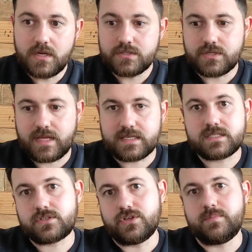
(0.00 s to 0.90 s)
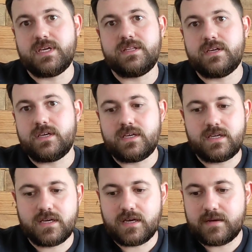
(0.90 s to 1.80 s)
So that's going to be
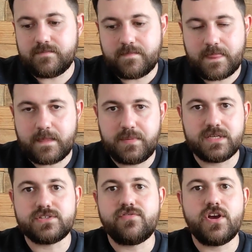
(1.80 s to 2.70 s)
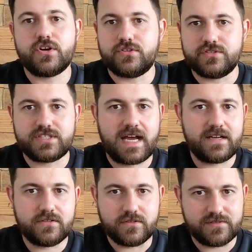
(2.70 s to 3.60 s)
the Pilsner Urquell
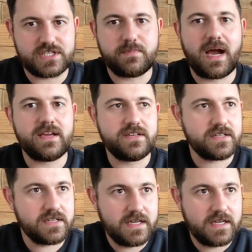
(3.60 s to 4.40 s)
style or inspired.